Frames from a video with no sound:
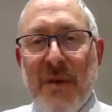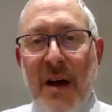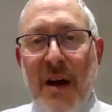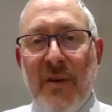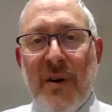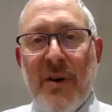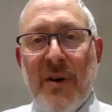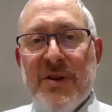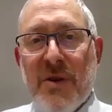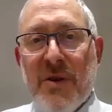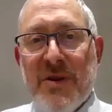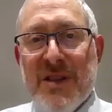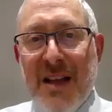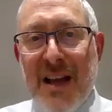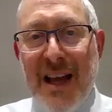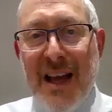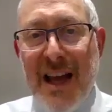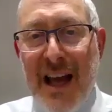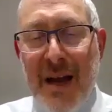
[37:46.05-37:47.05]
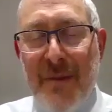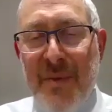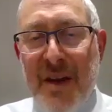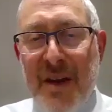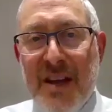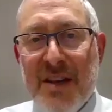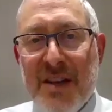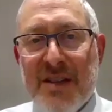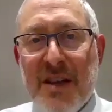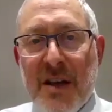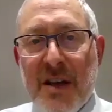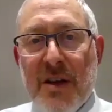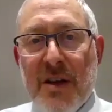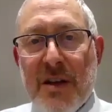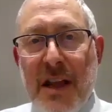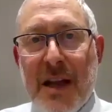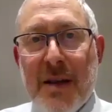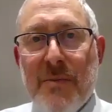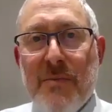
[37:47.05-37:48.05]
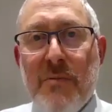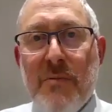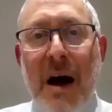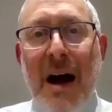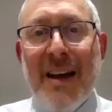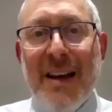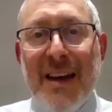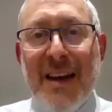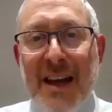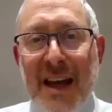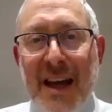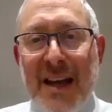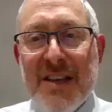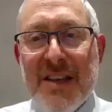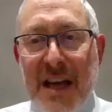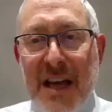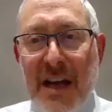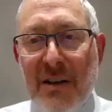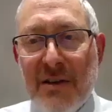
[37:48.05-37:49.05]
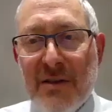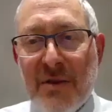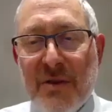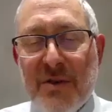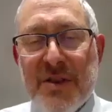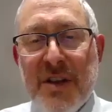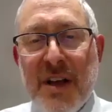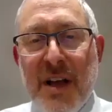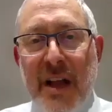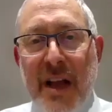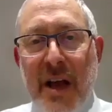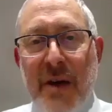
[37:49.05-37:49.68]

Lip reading: Ma'avarozos lachem, he's like mocking his elders,